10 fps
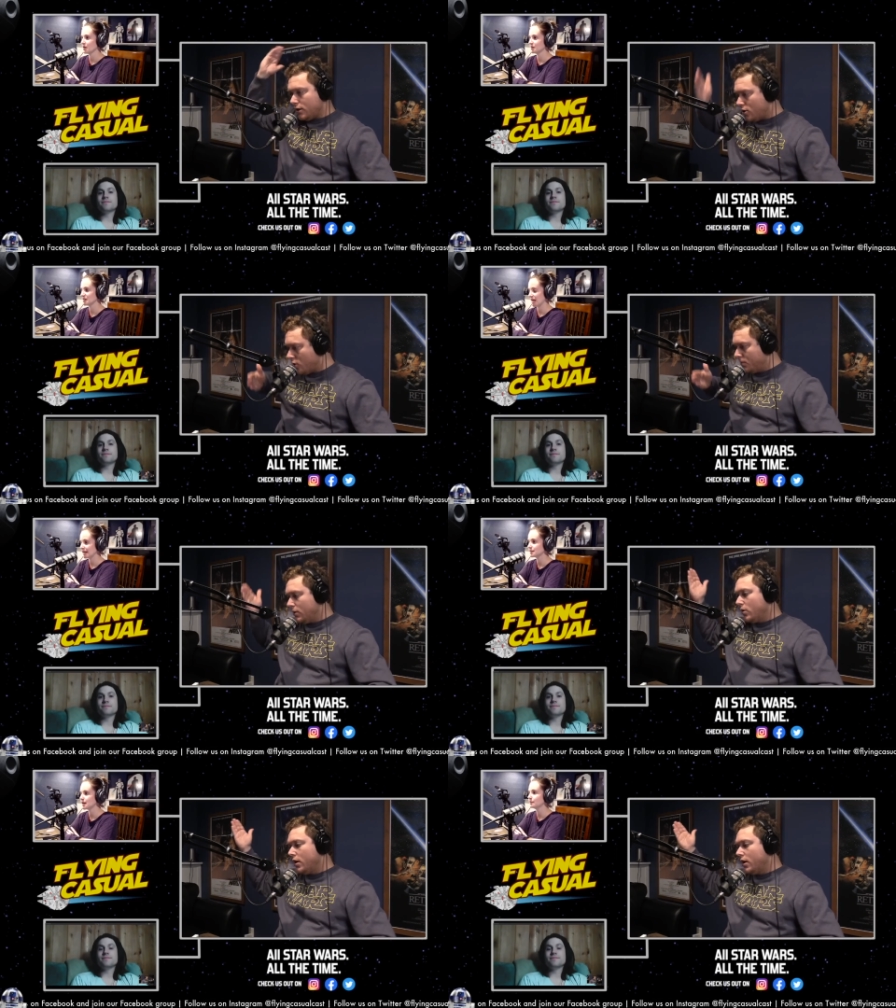
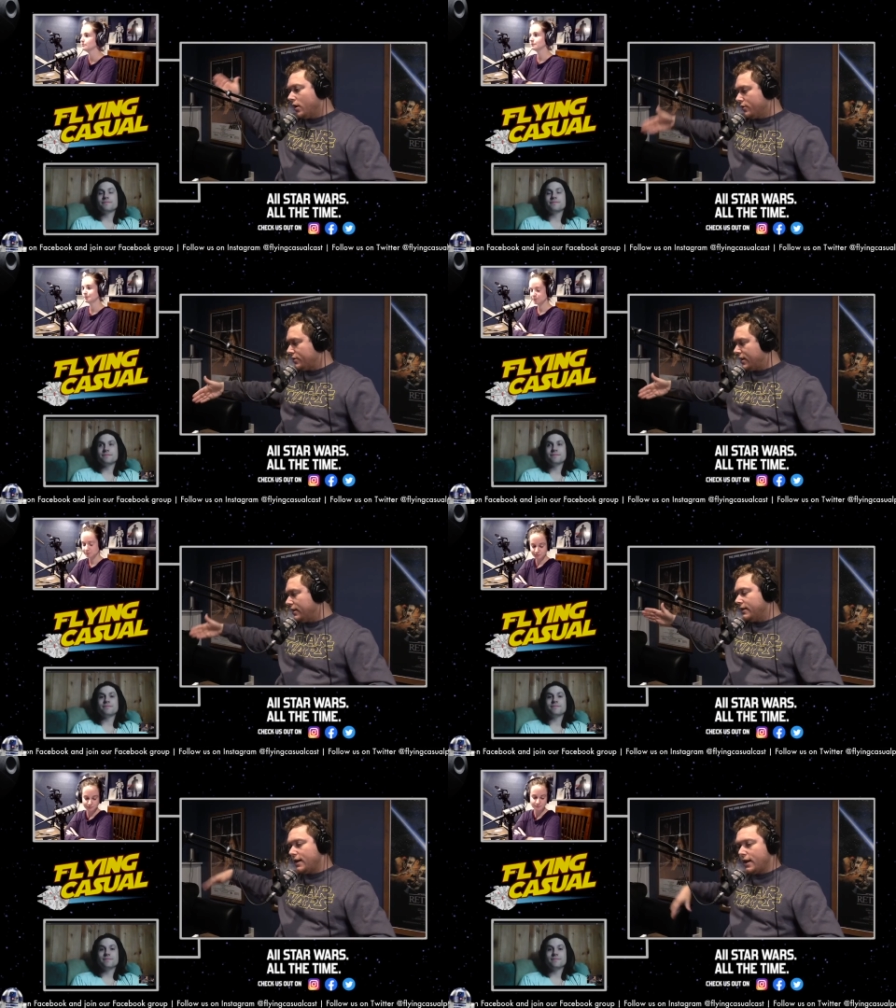Obi-Wan are
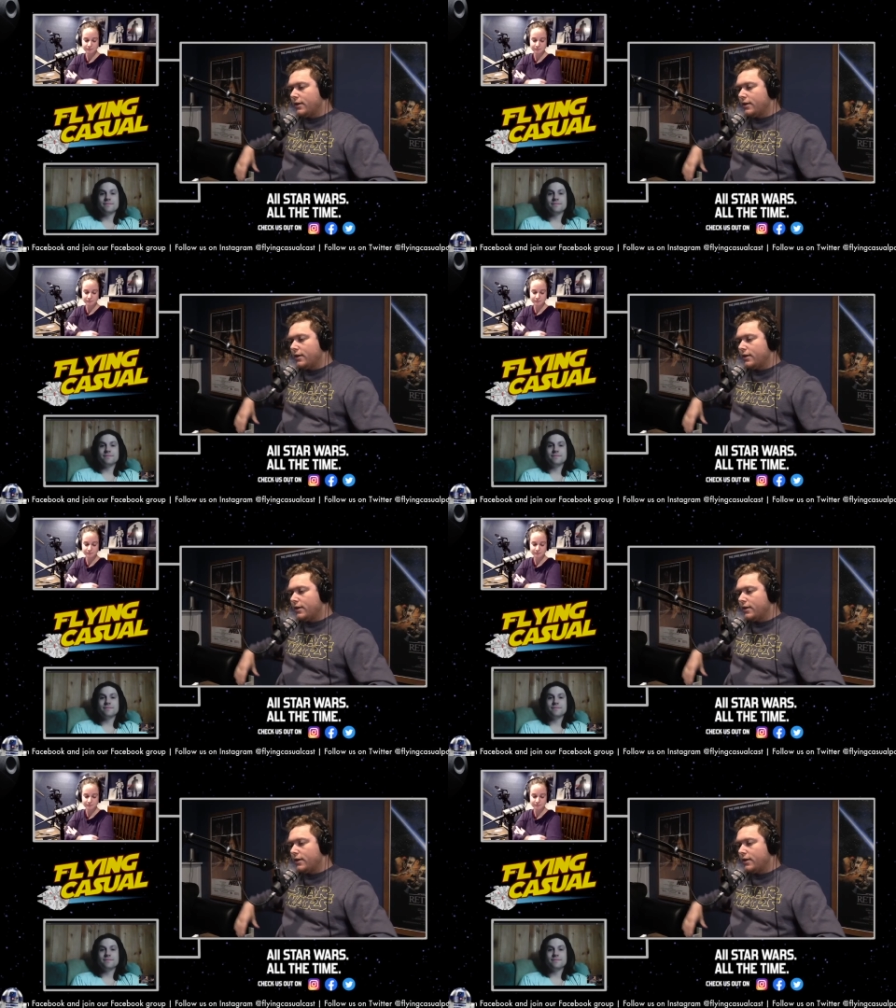sitting there.